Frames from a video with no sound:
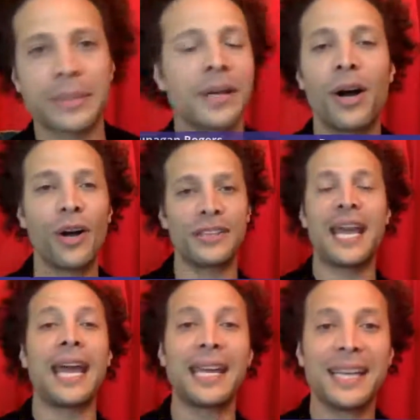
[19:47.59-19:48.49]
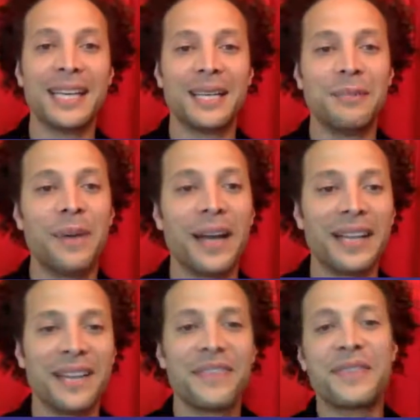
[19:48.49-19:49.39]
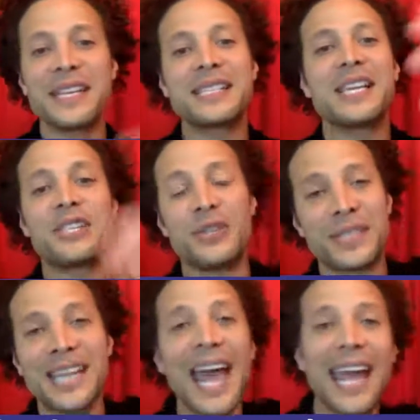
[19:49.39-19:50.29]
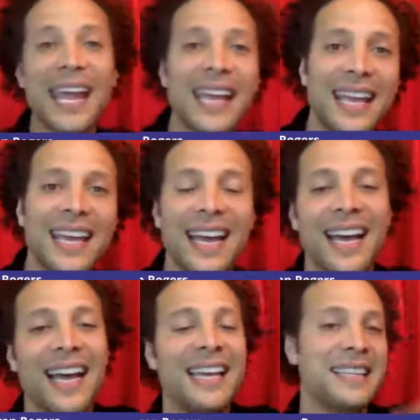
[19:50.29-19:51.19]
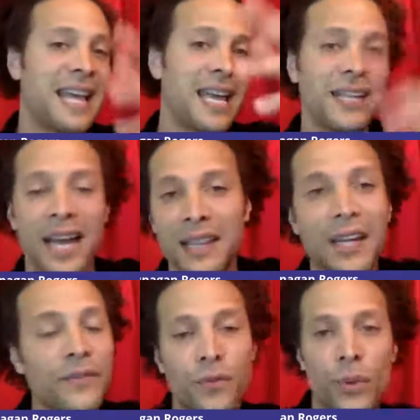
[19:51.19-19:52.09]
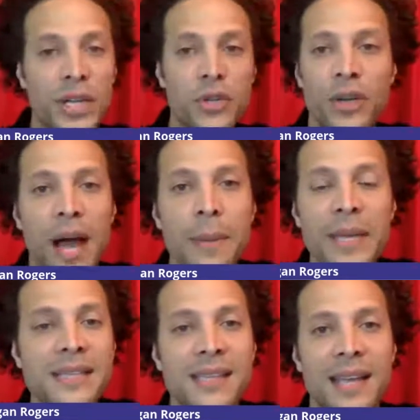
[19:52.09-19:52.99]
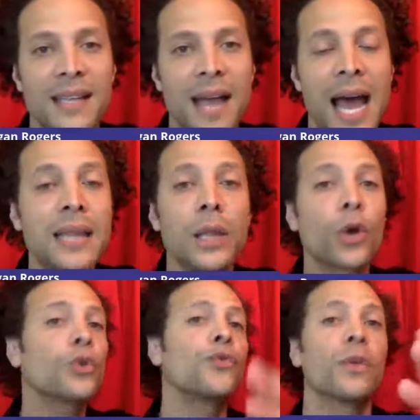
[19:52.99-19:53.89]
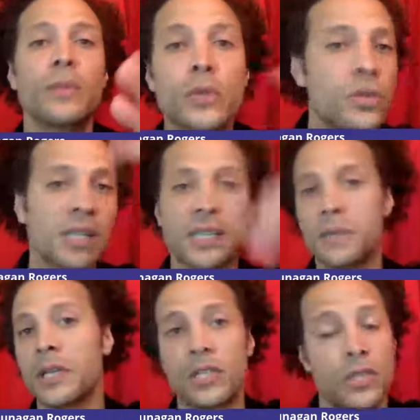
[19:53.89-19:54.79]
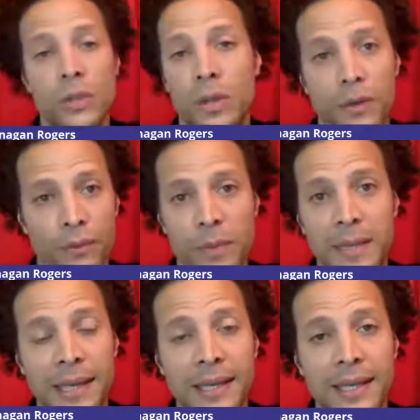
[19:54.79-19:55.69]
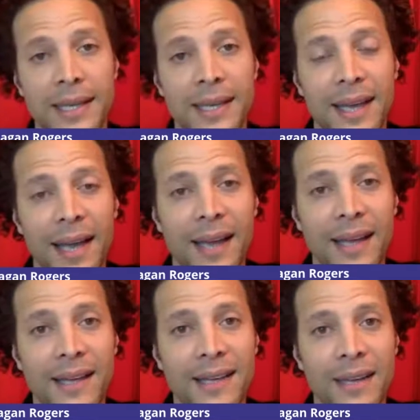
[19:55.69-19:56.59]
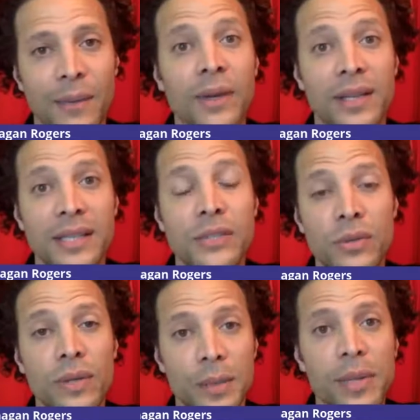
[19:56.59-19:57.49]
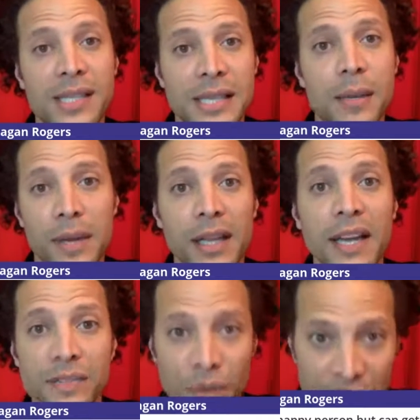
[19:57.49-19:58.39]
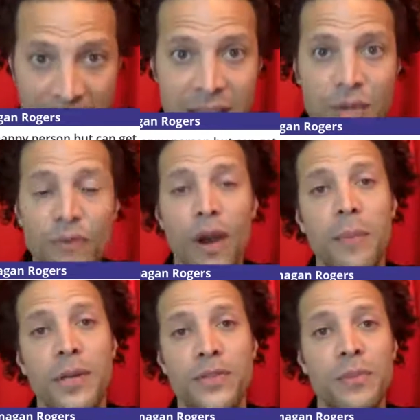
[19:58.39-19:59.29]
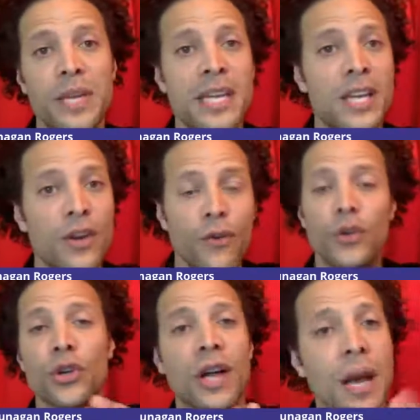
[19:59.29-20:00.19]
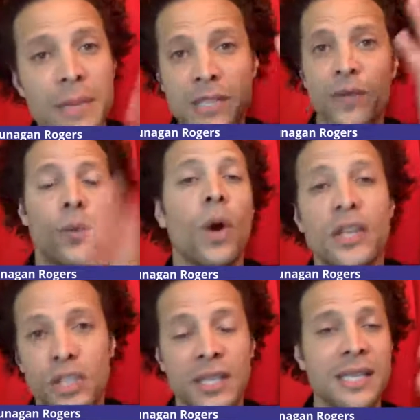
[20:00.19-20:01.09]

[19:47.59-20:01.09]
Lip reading: all day. But the things that you say, and I love reading your comments, and I learn from you just as much as you learn from me. And it really is truly a blessing in my life. So thank you very much for being here, for your comments, for watching